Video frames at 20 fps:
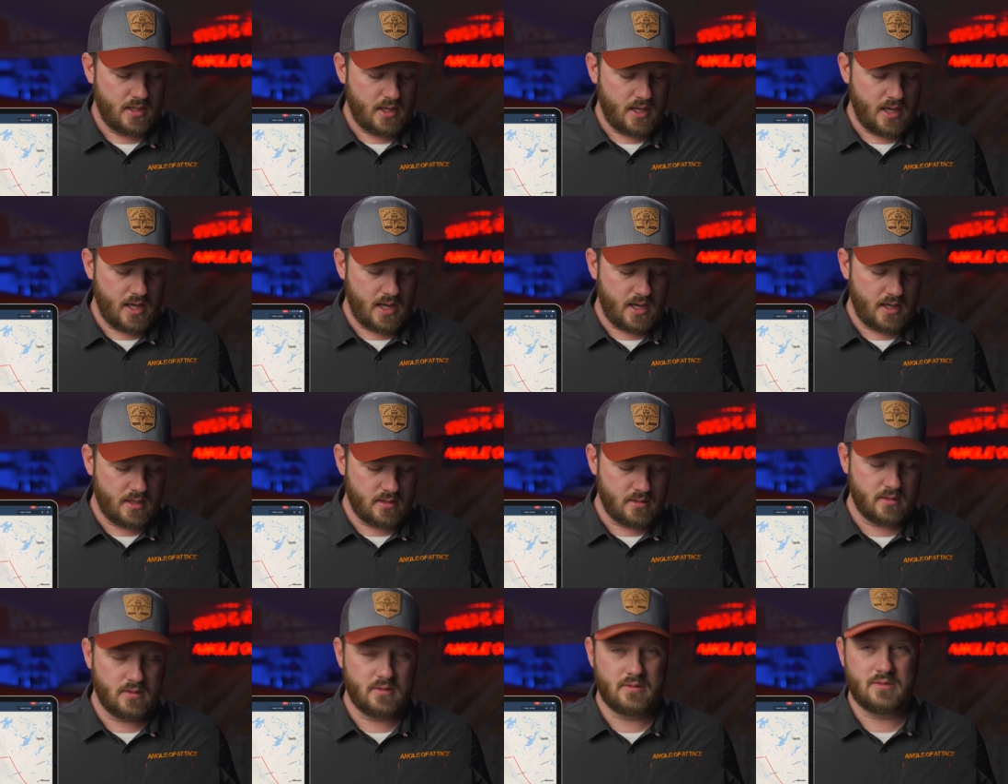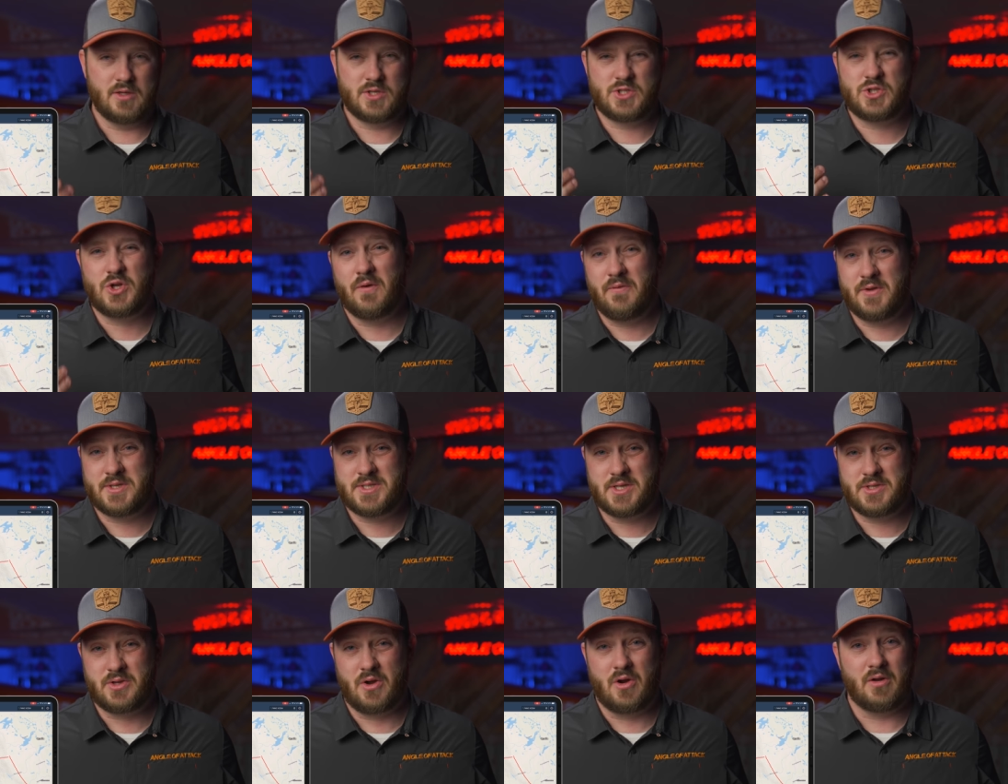and the
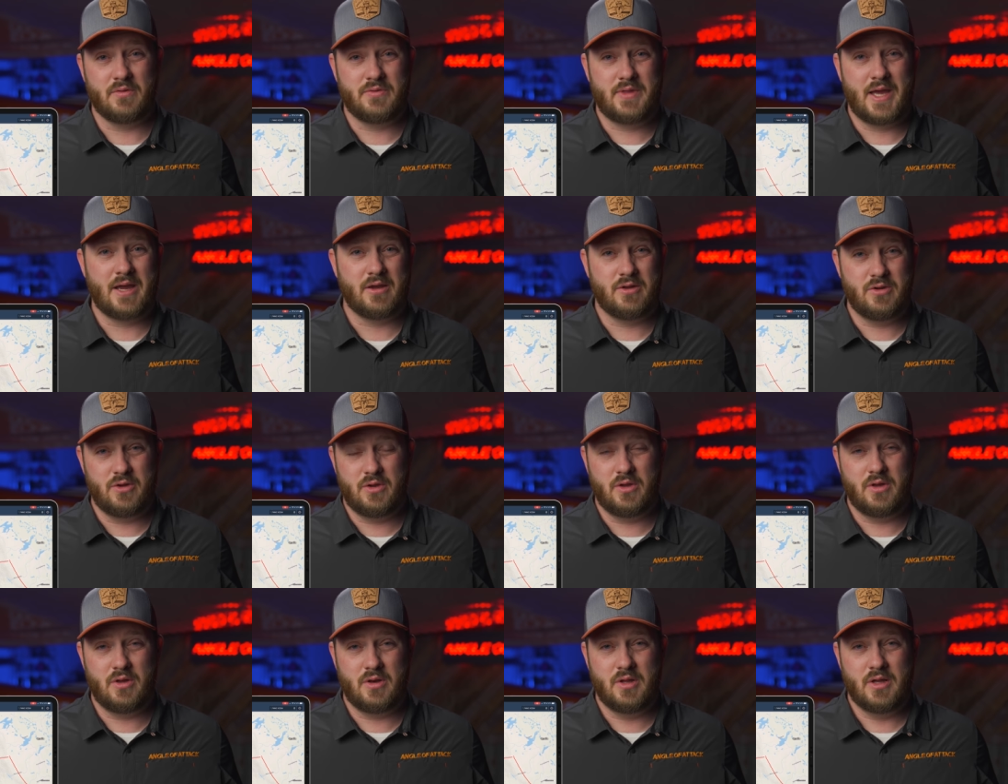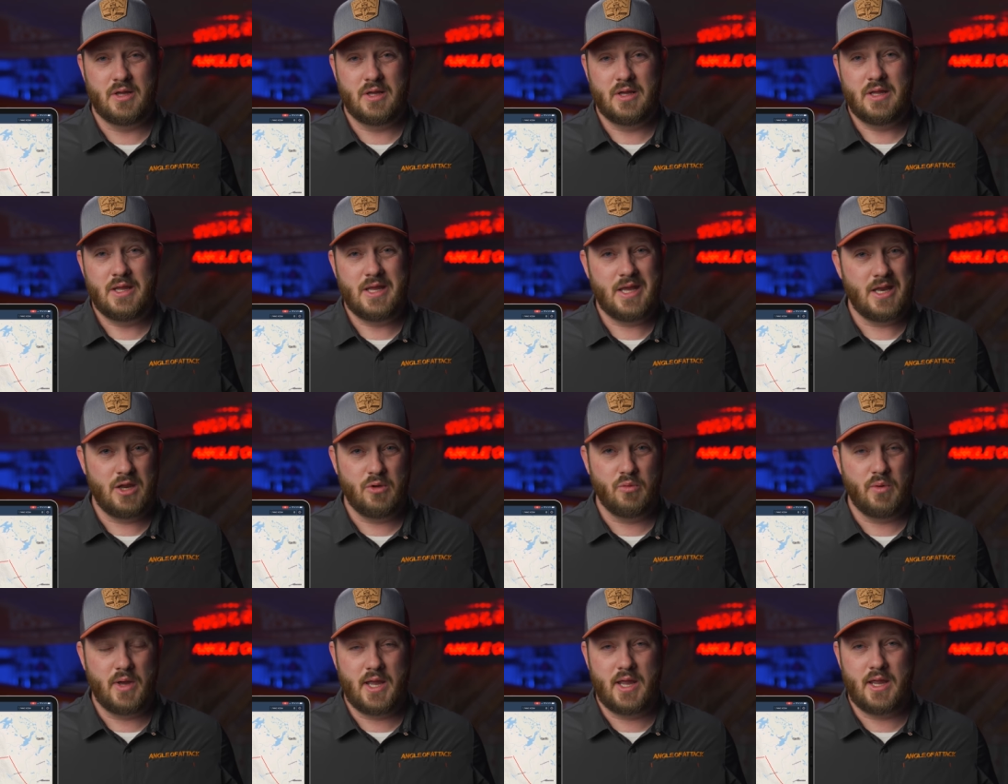services aren't that good
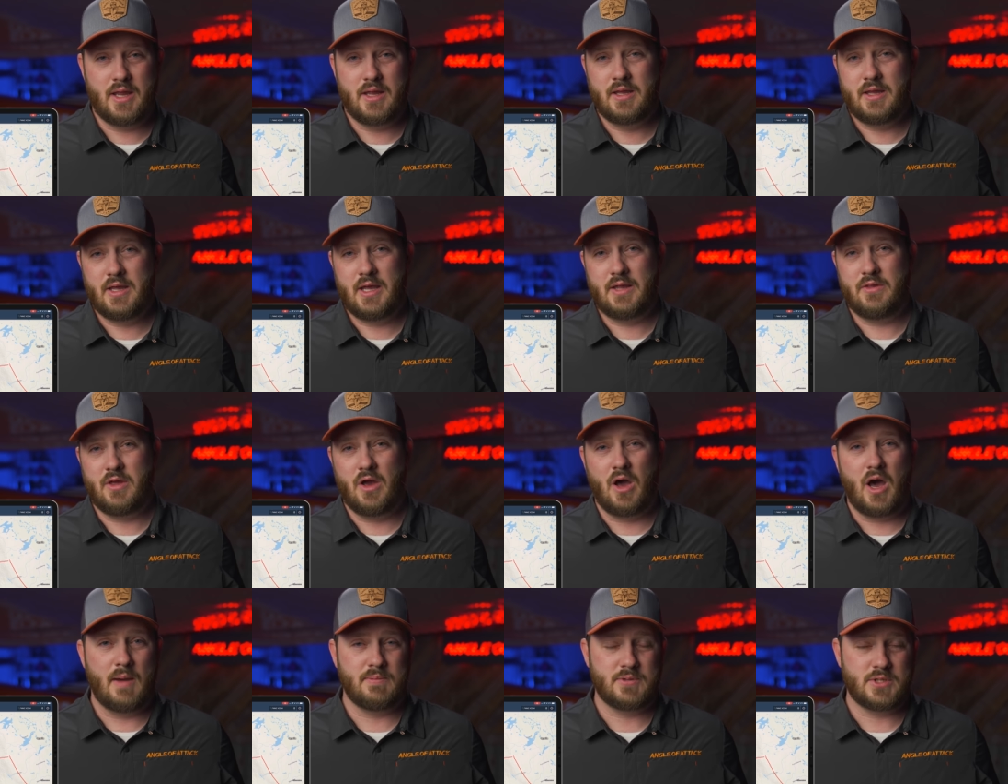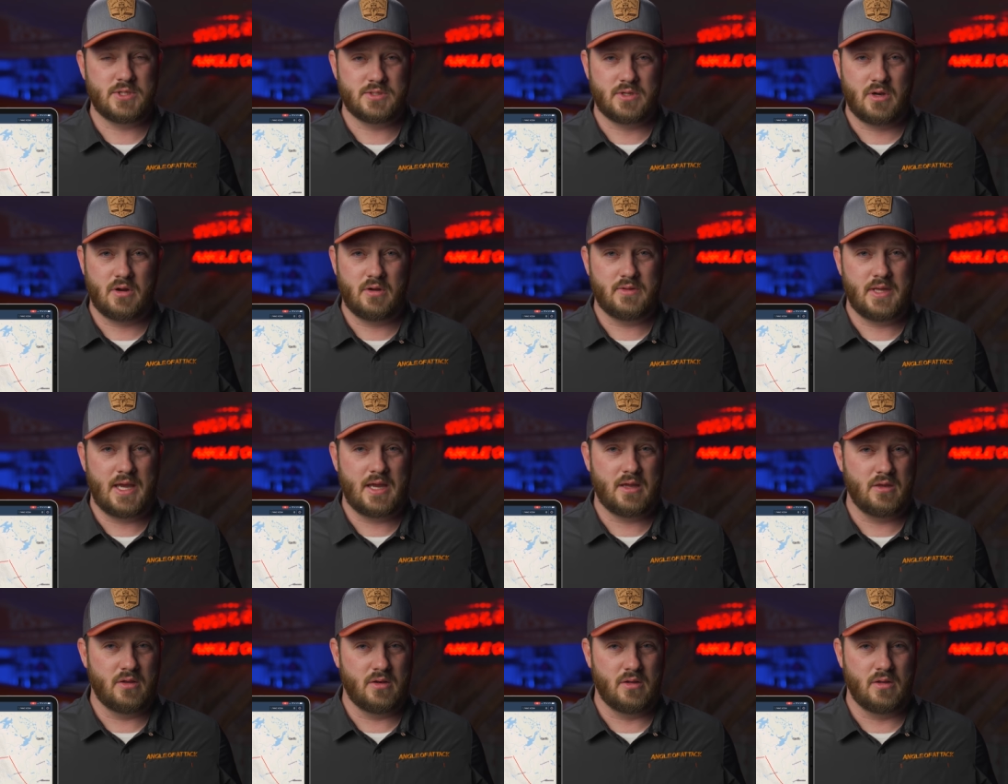anyway and the options aren't
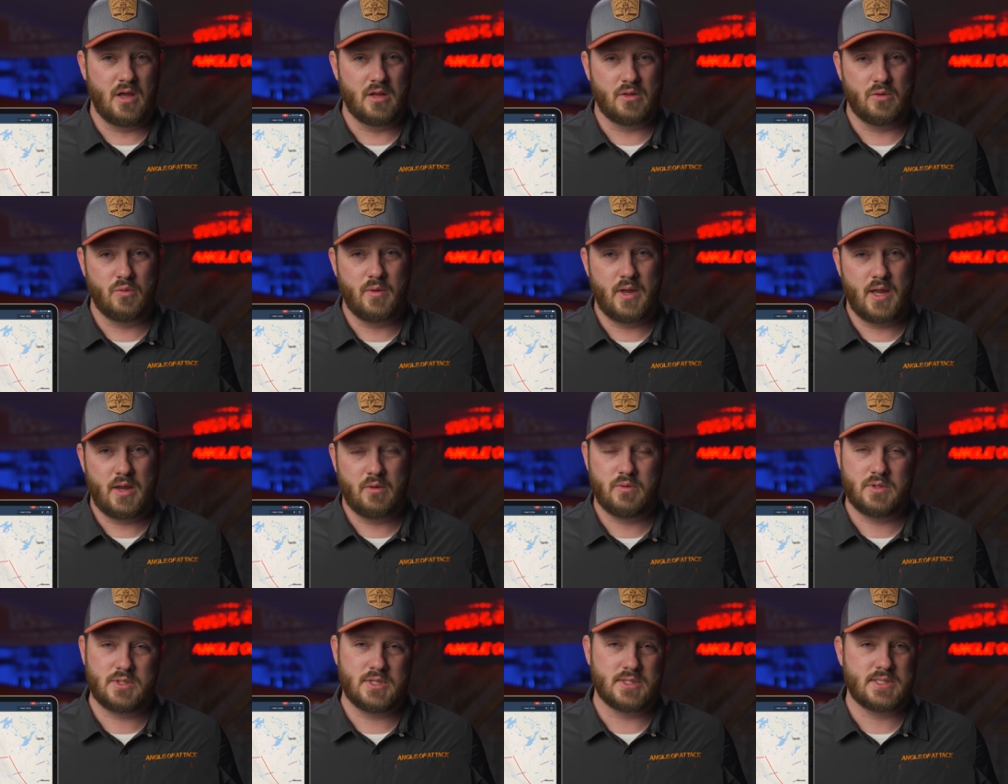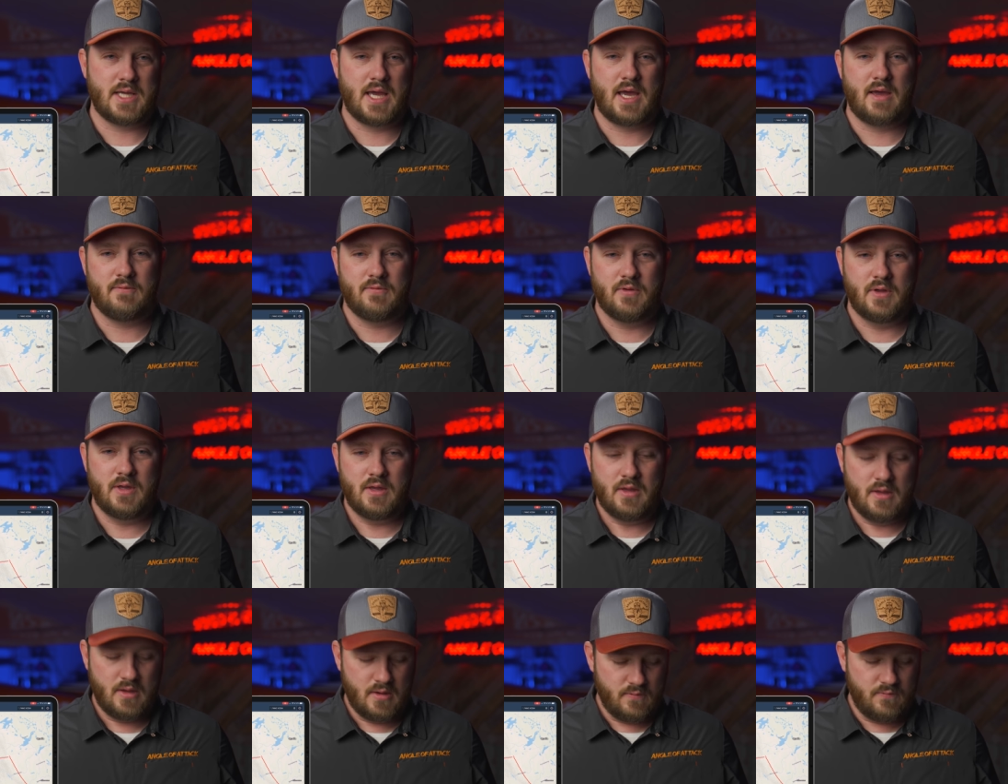that good along the way. We just have
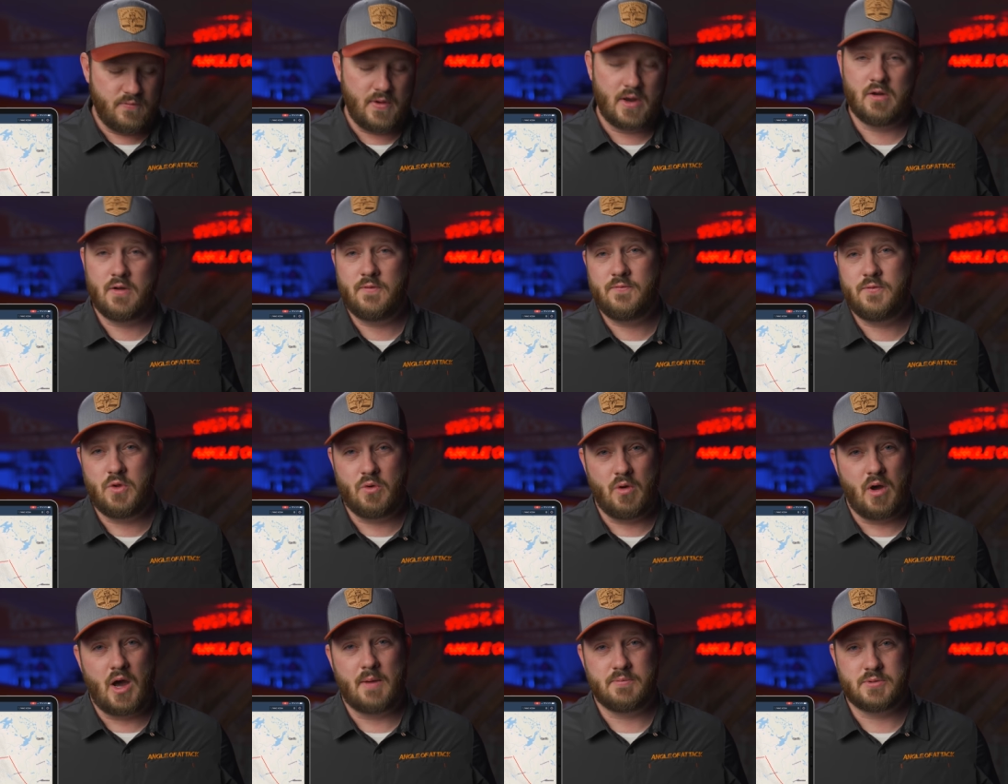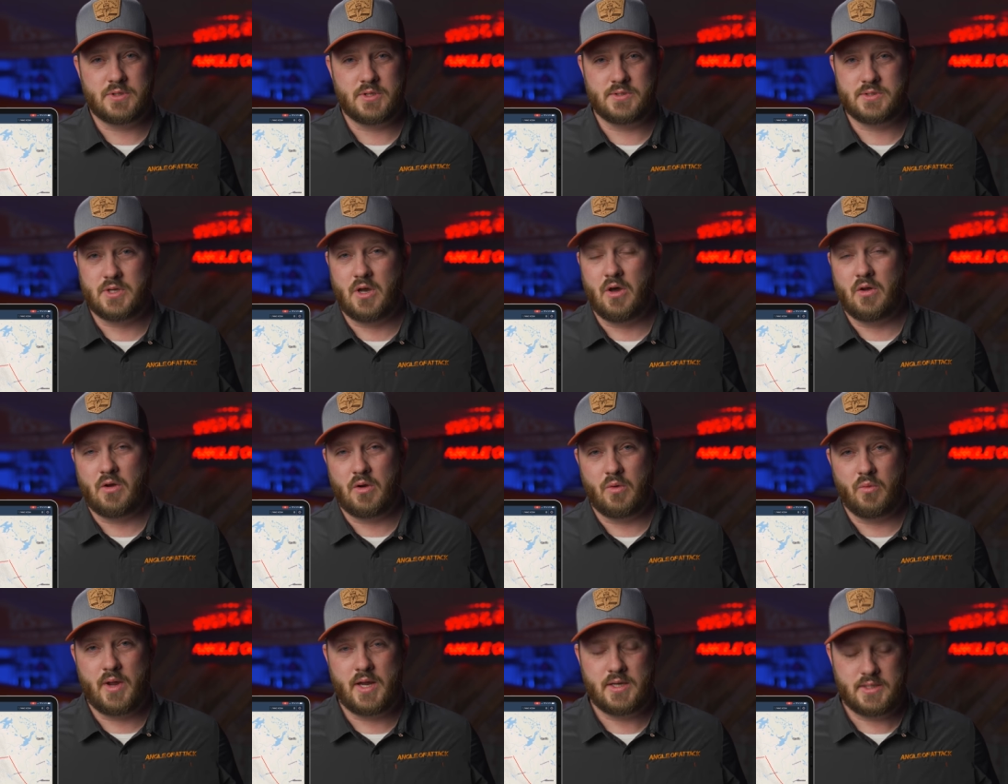very few options on
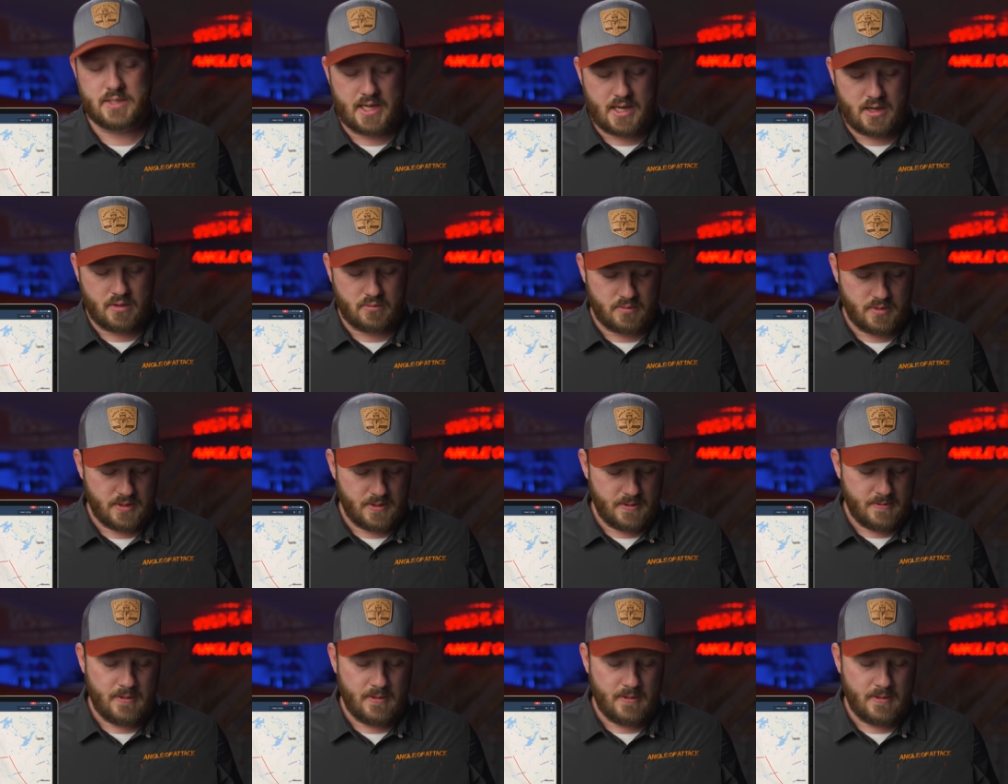our way down.